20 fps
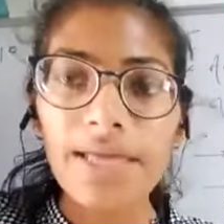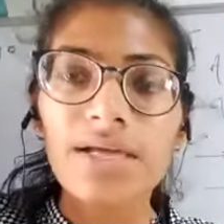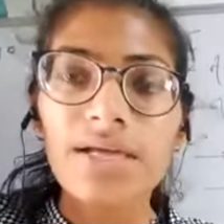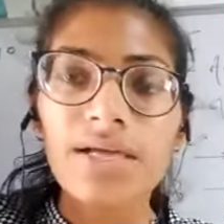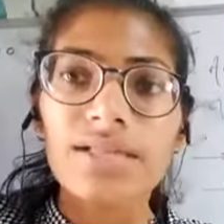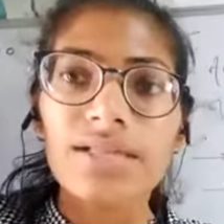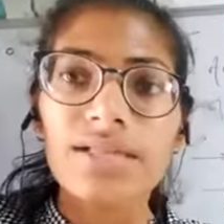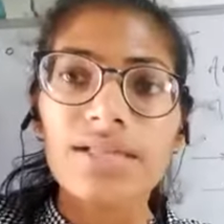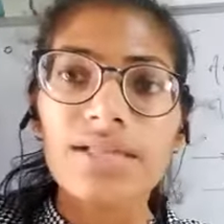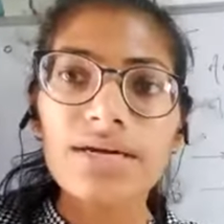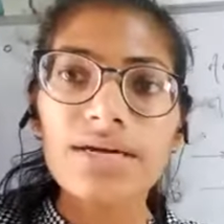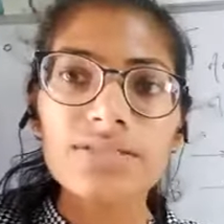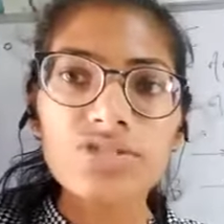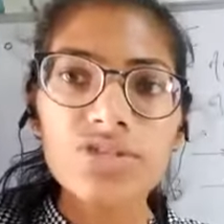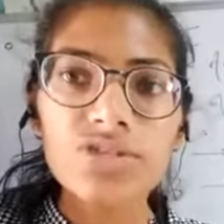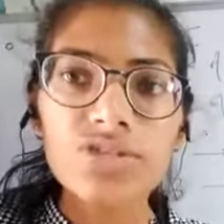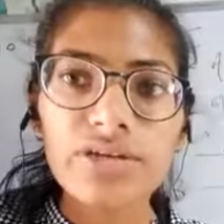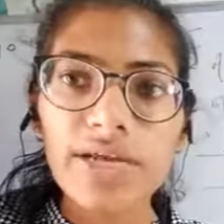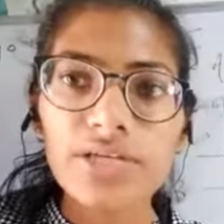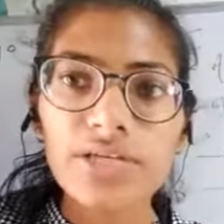the
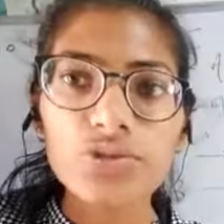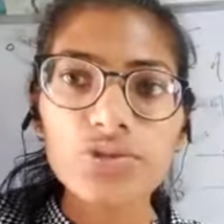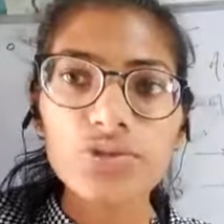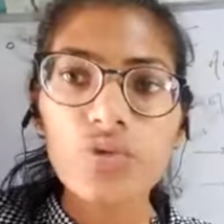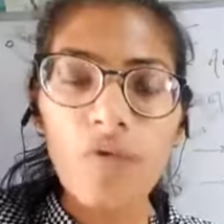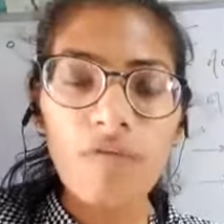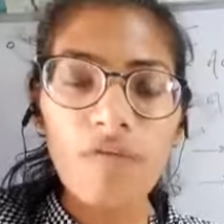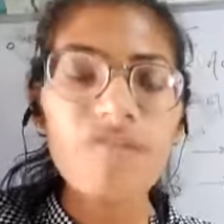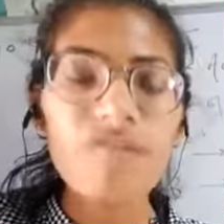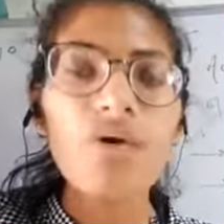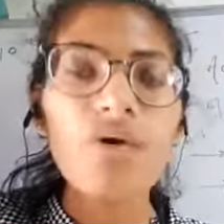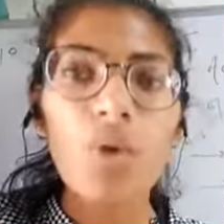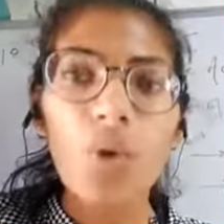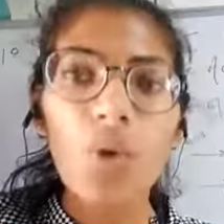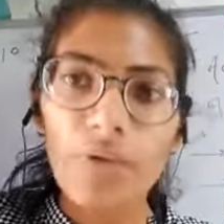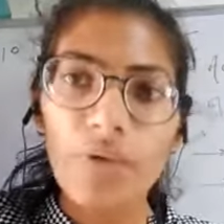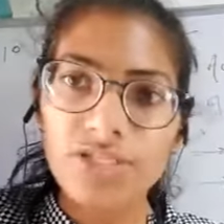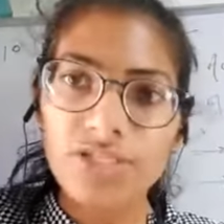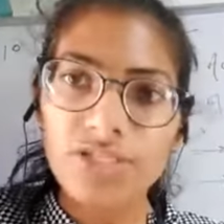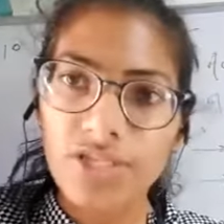concentration of
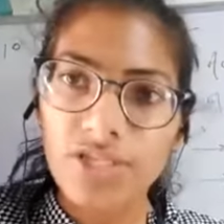OH